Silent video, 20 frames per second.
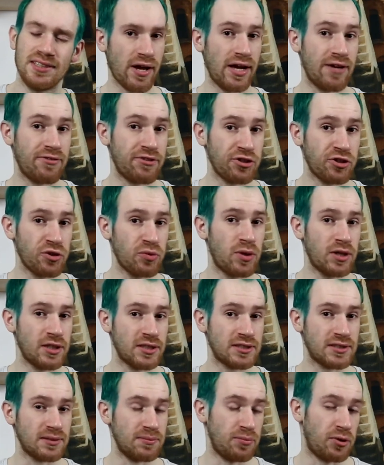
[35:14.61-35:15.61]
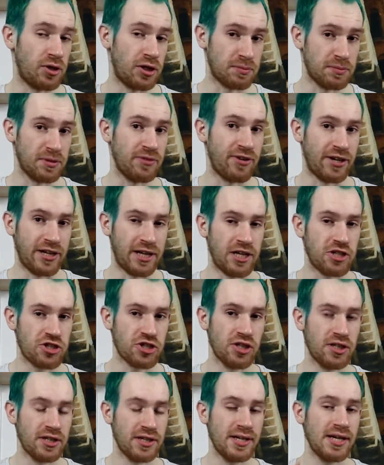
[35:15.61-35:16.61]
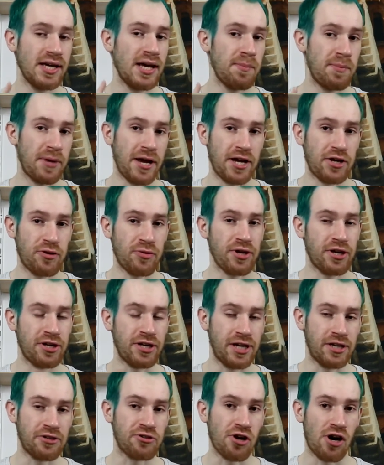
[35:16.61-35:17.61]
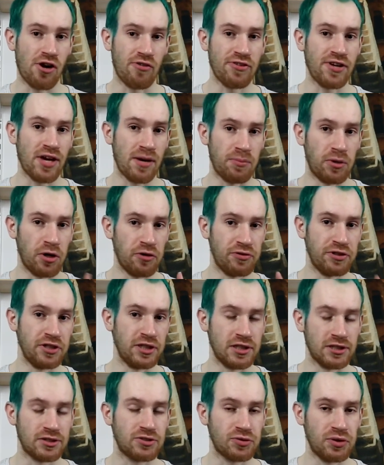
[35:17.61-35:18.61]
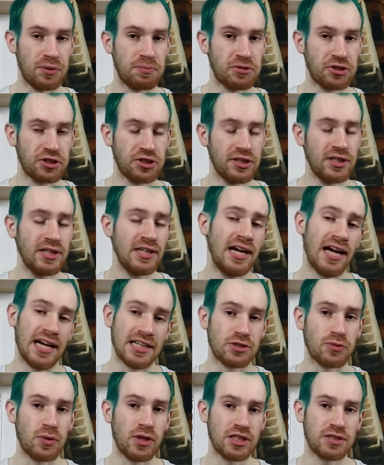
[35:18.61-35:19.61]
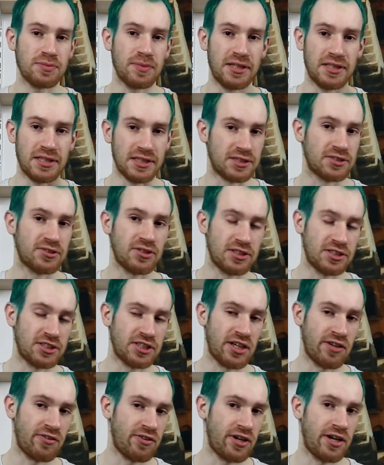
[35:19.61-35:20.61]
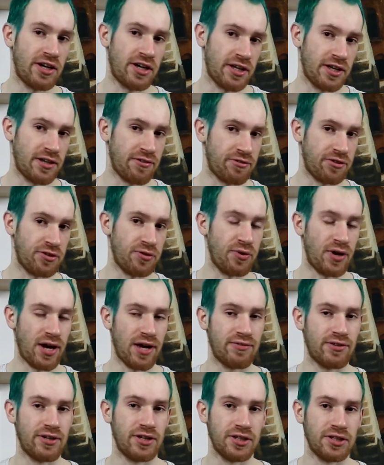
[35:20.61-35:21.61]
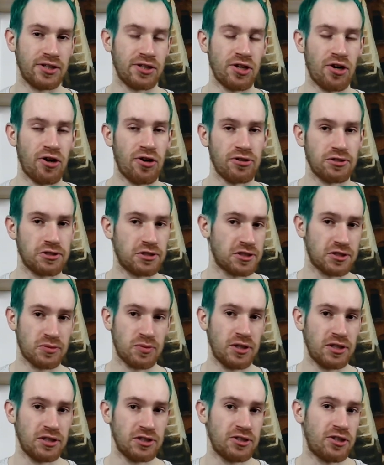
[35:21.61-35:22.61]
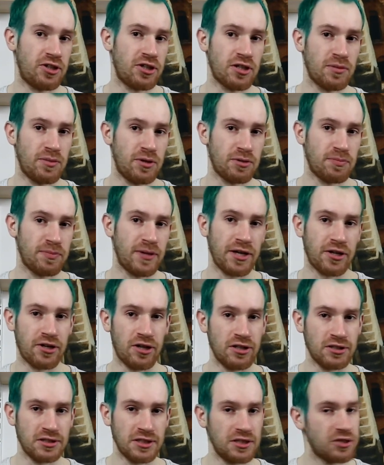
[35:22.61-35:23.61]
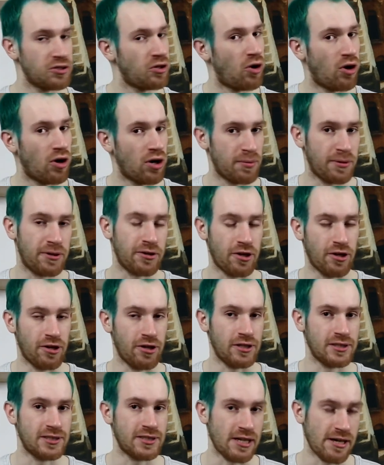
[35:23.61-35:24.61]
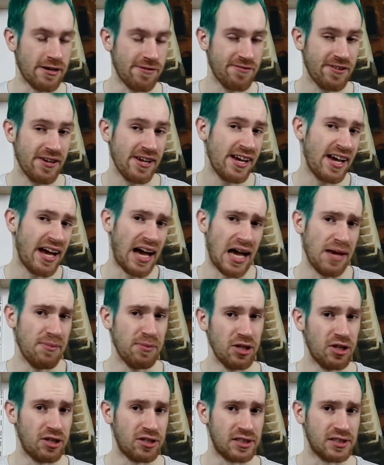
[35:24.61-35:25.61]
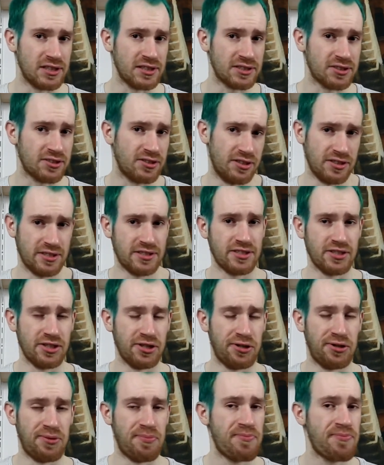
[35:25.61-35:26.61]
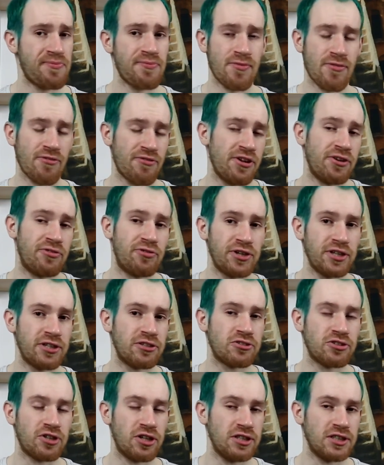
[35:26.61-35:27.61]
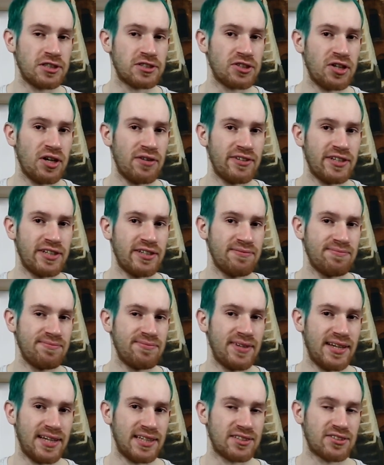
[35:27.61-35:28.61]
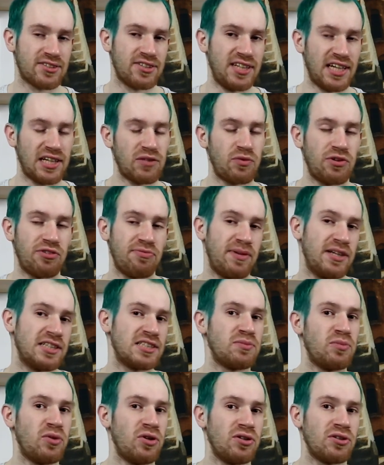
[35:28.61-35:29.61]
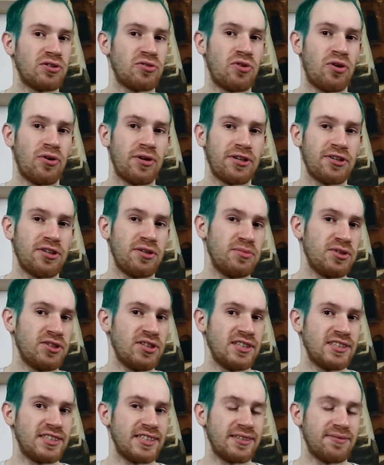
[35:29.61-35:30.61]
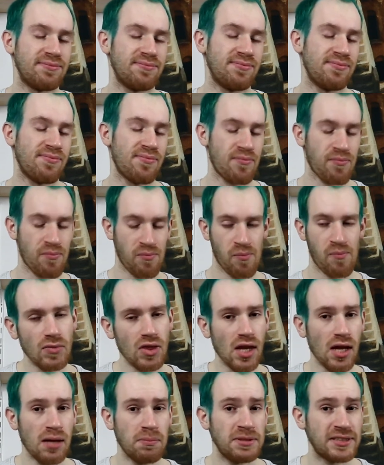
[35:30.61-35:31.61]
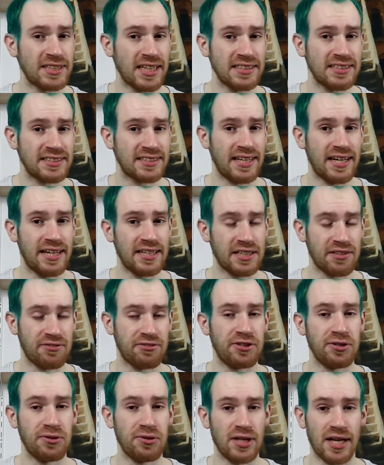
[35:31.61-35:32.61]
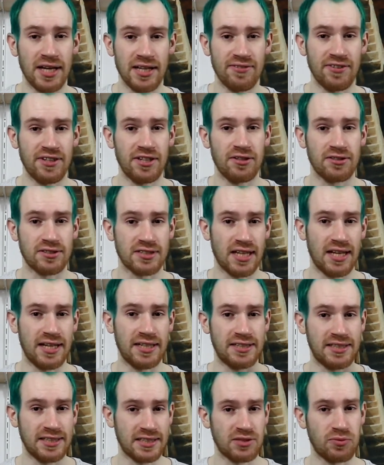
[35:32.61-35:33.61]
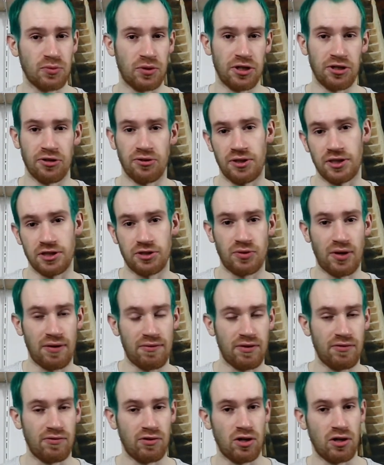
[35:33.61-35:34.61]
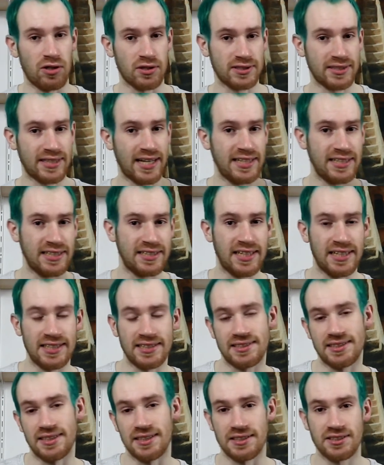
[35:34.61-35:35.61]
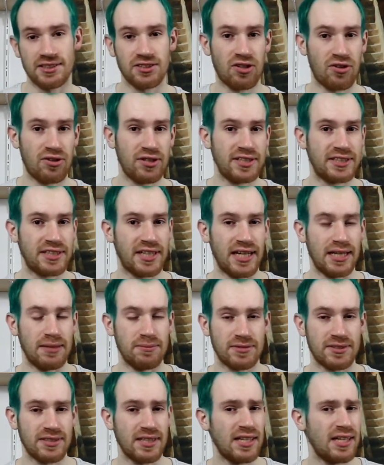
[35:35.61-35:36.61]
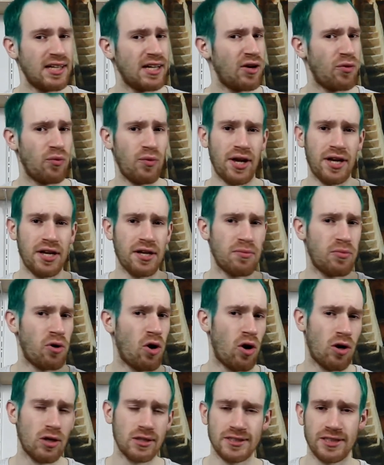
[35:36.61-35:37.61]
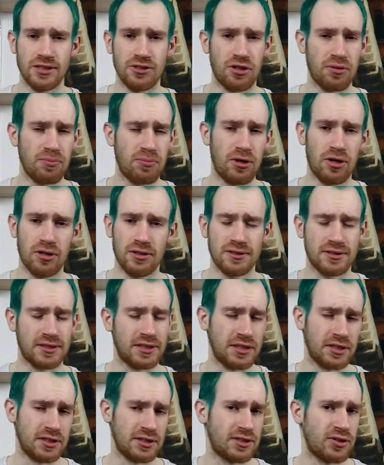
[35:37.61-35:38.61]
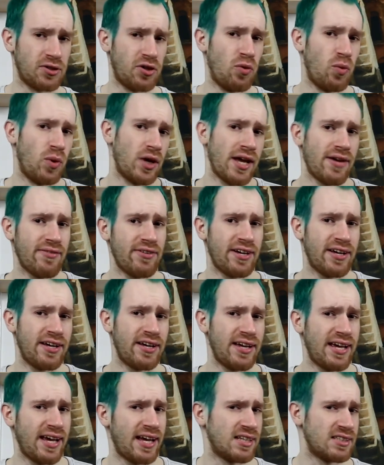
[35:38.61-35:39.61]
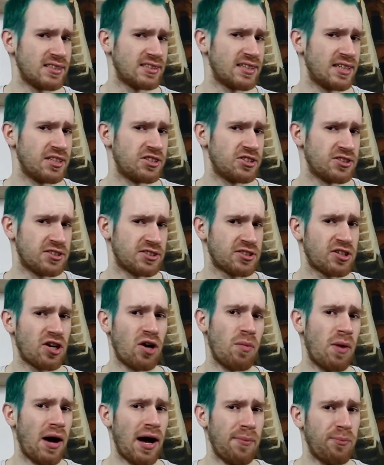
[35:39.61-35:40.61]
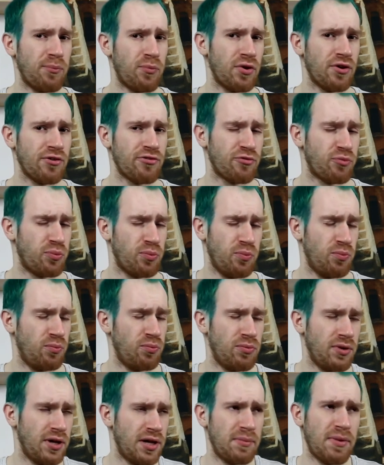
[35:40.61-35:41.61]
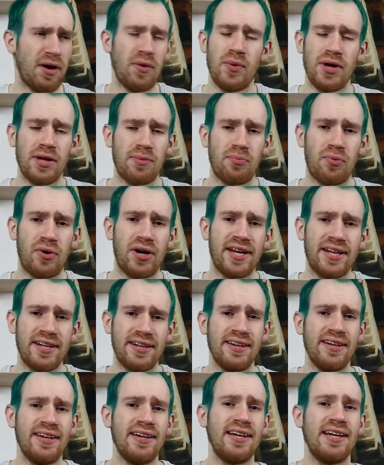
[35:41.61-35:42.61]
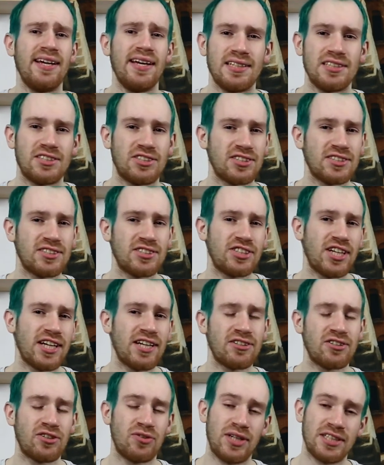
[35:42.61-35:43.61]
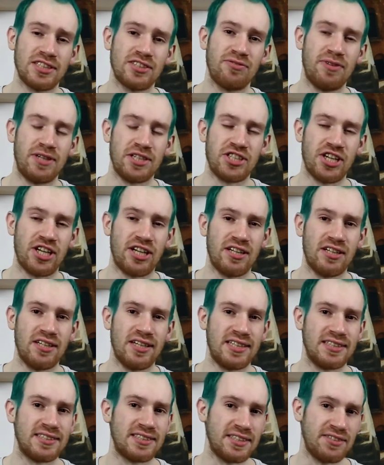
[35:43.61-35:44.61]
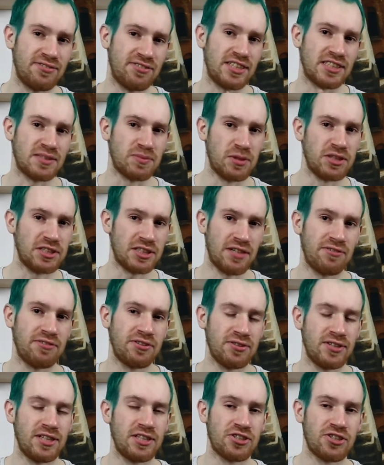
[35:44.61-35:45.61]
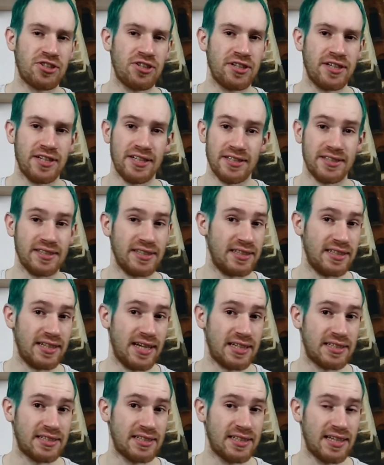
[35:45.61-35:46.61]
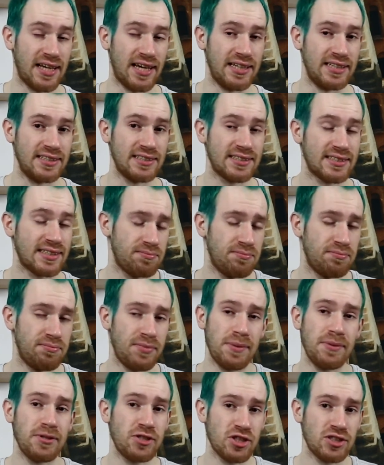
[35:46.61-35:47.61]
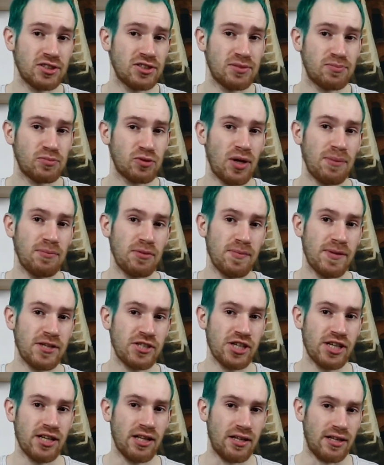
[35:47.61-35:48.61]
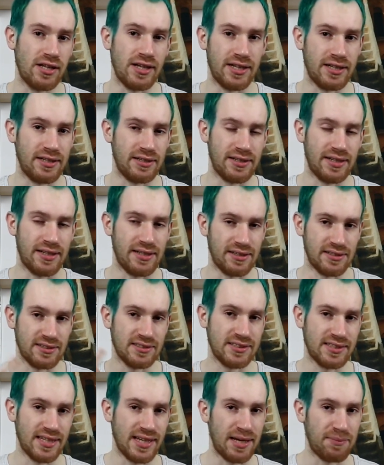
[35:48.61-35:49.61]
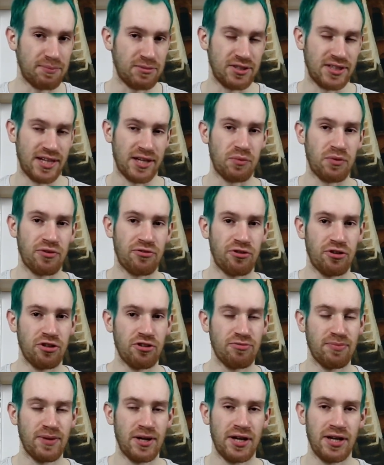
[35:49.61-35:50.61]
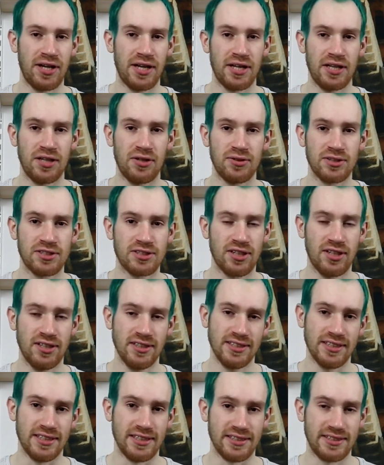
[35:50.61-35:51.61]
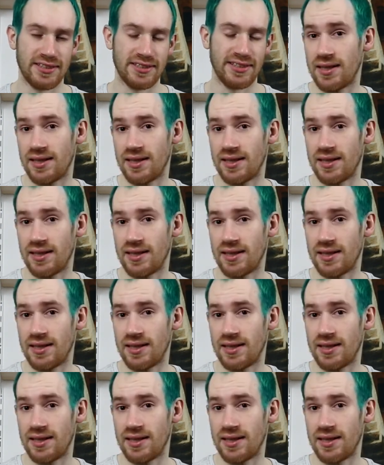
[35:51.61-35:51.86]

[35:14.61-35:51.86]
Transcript: If you do want to support me financially, Patreon and Ko-fi are both in the description, as well as my Discord server if you ever, you know, just want to talk about my content or about other stuff. I'm a lot on Discord, so feel free to join the server and connect with my small growing community. Besides that, if you like videos like this one, or travel vlogs, candy tastings, story times, random hauls and unboxings, or whatever else I just come up with in my weird brain, just check out the rest of my channel and see if there's more stuff you'd enjoy, and in that case, maybe just subscribe to my channel and then stay up to date with all of my newest content.